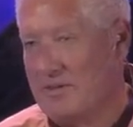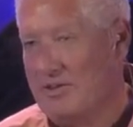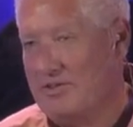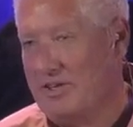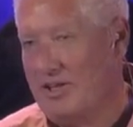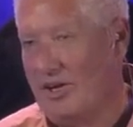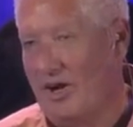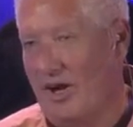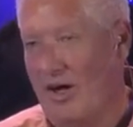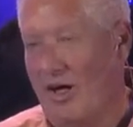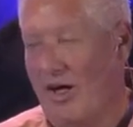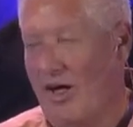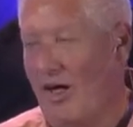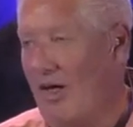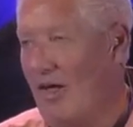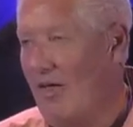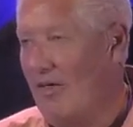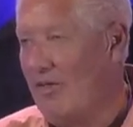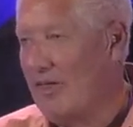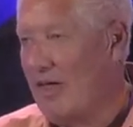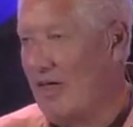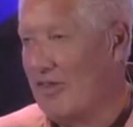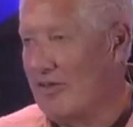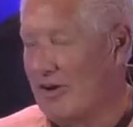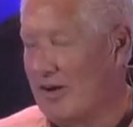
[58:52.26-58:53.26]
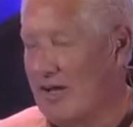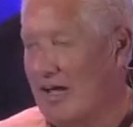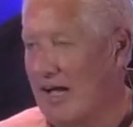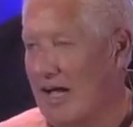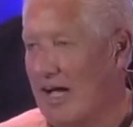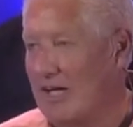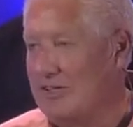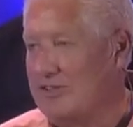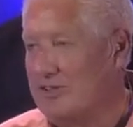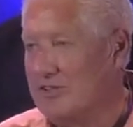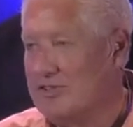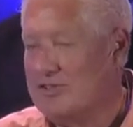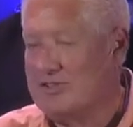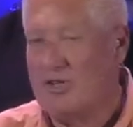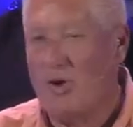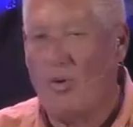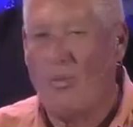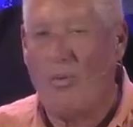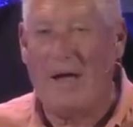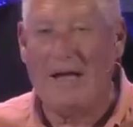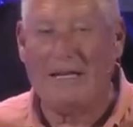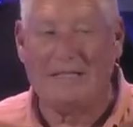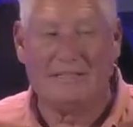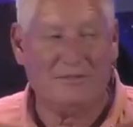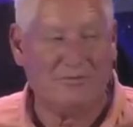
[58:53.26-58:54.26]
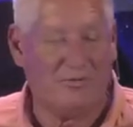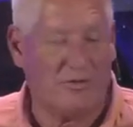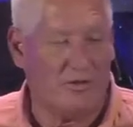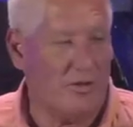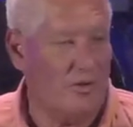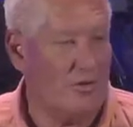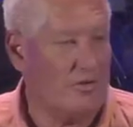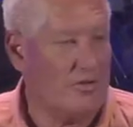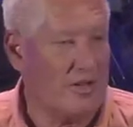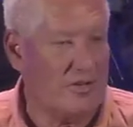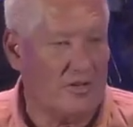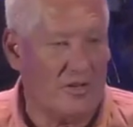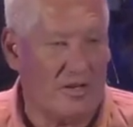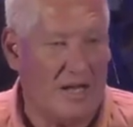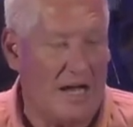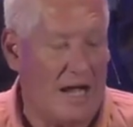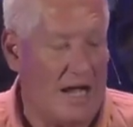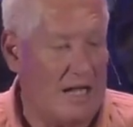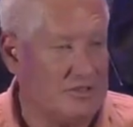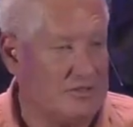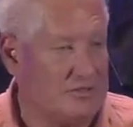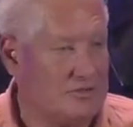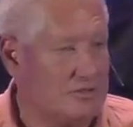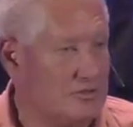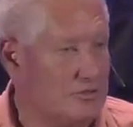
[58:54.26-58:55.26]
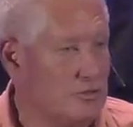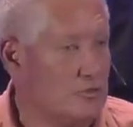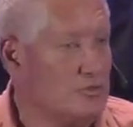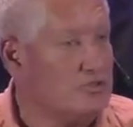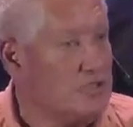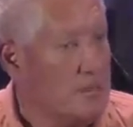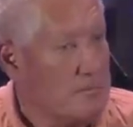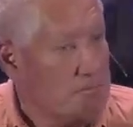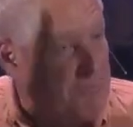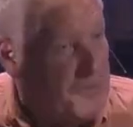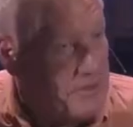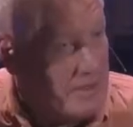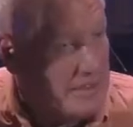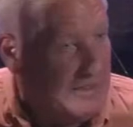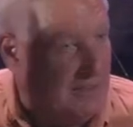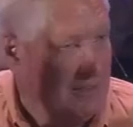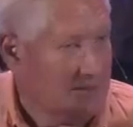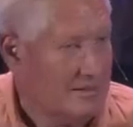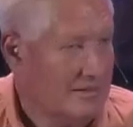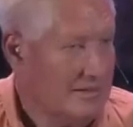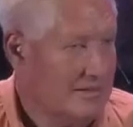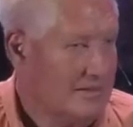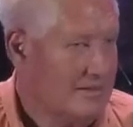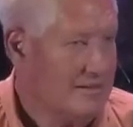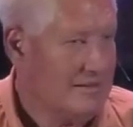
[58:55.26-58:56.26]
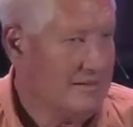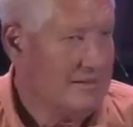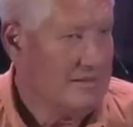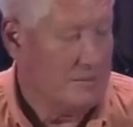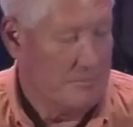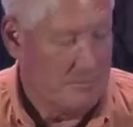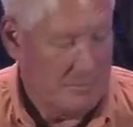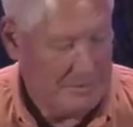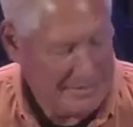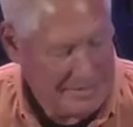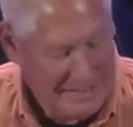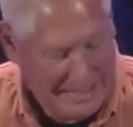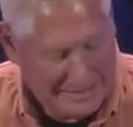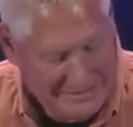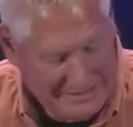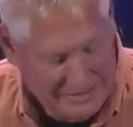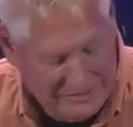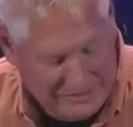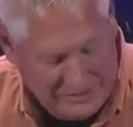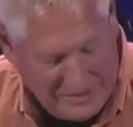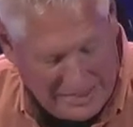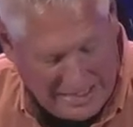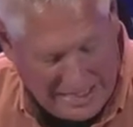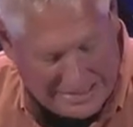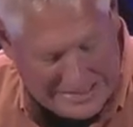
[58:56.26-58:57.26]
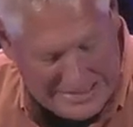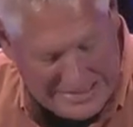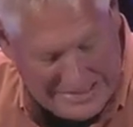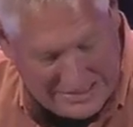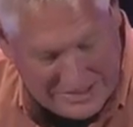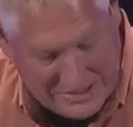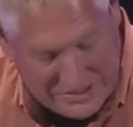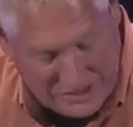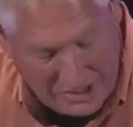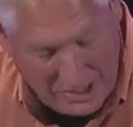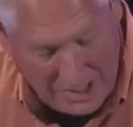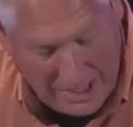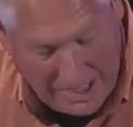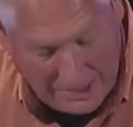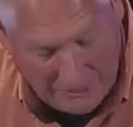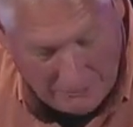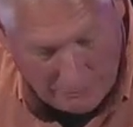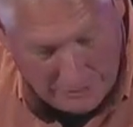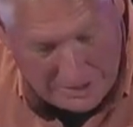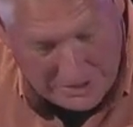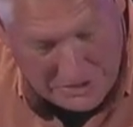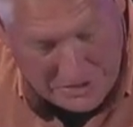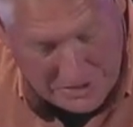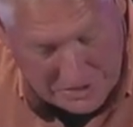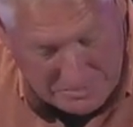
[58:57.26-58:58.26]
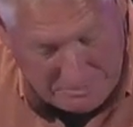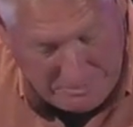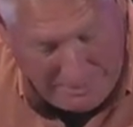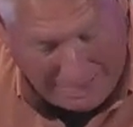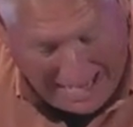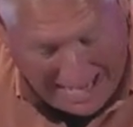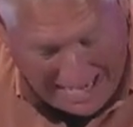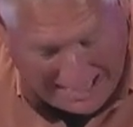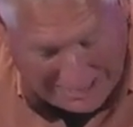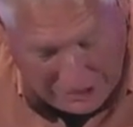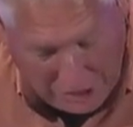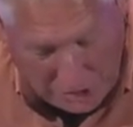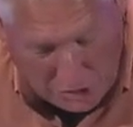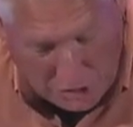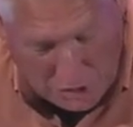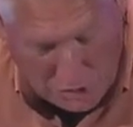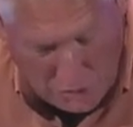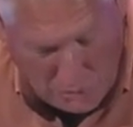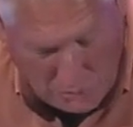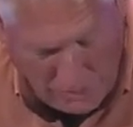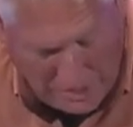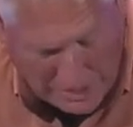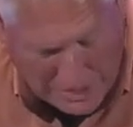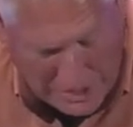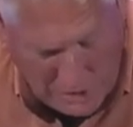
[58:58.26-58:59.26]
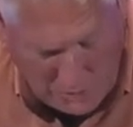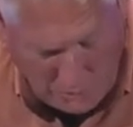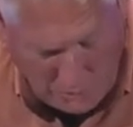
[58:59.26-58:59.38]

See, all the other gods, you're still waiting for those other gods to do something, but not this God. This God reaches back to you while